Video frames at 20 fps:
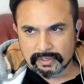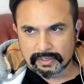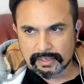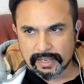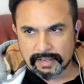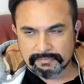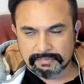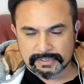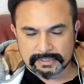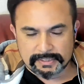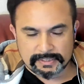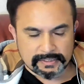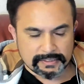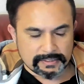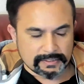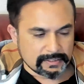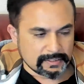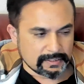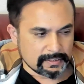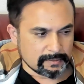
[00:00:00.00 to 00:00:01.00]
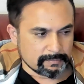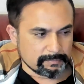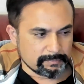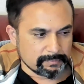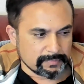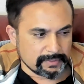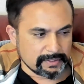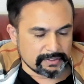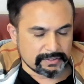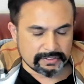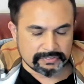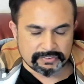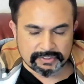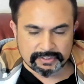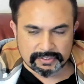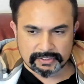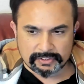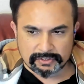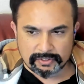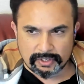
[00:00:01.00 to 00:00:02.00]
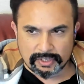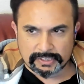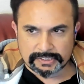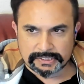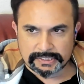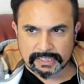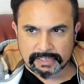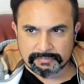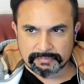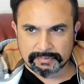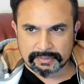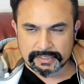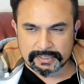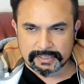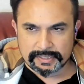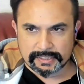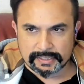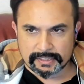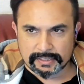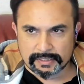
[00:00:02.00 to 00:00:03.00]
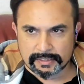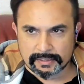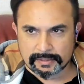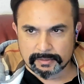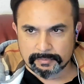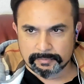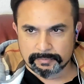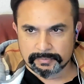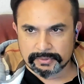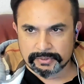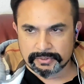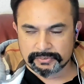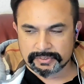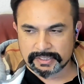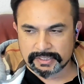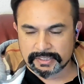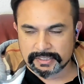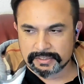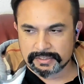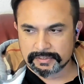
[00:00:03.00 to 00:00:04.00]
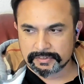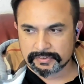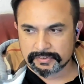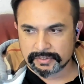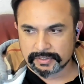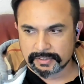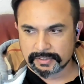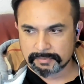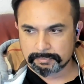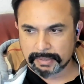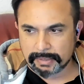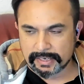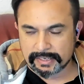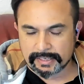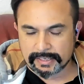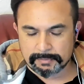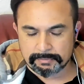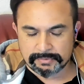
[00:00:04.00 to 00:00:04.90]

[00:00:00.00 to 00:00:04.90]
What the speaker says: every interesting technology, every things paradigm